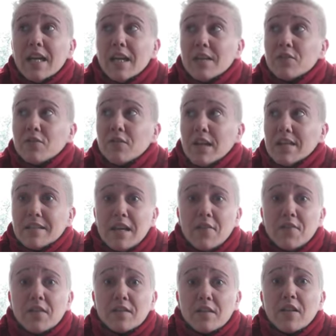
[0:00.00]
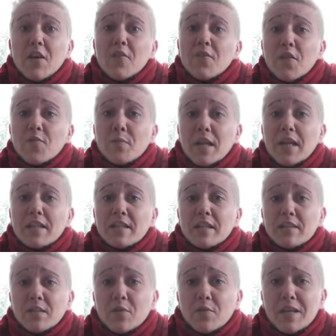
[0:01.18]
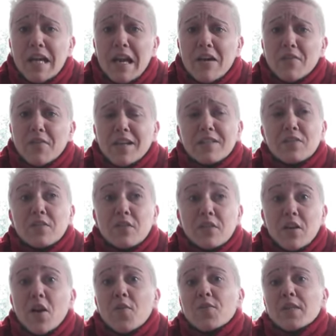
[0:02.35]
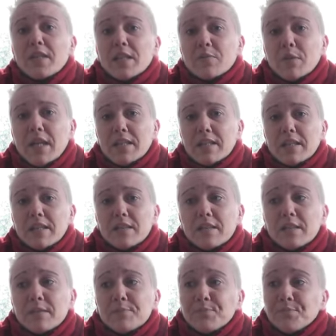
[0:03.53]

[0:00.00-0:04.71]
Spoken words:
it's great to have this love of places that we have and to look after these places.